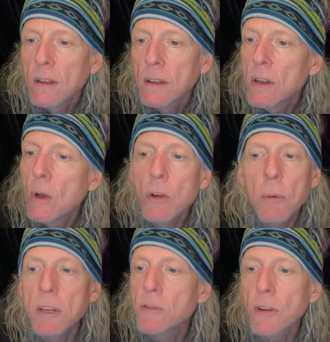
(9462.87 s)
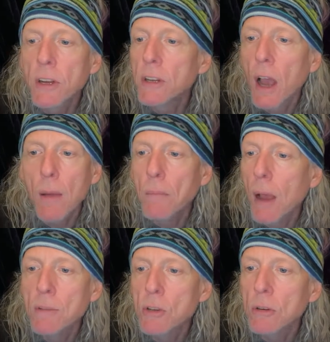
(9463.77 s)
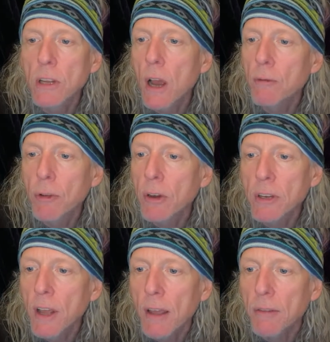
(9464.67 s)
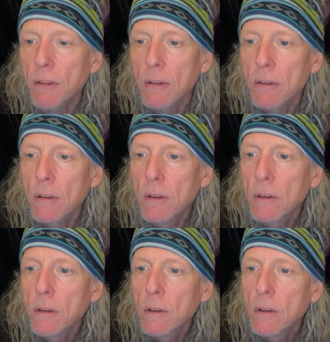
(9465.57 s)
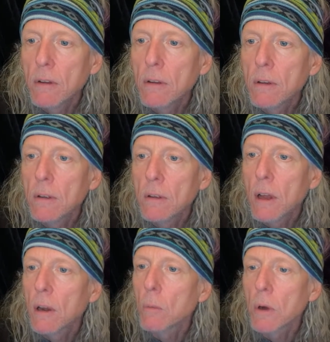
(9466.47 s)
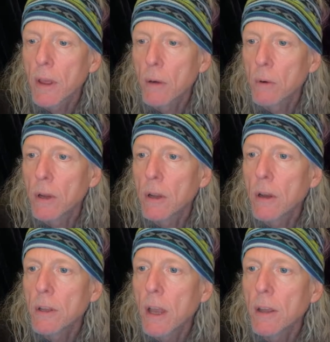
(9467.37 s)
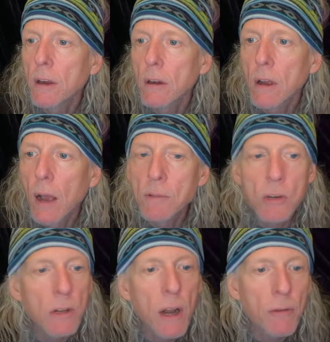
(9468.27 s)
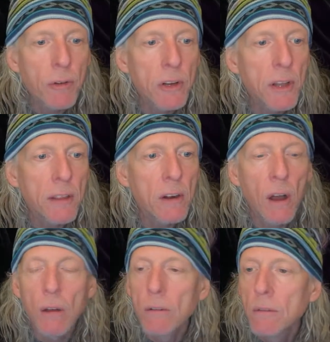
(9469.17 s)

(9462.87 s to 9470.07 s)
No, nobody's fearing. I'm certainly not fearing death. I don't know where that went. Here, yeah, here. I'm certainly not fearing death at all.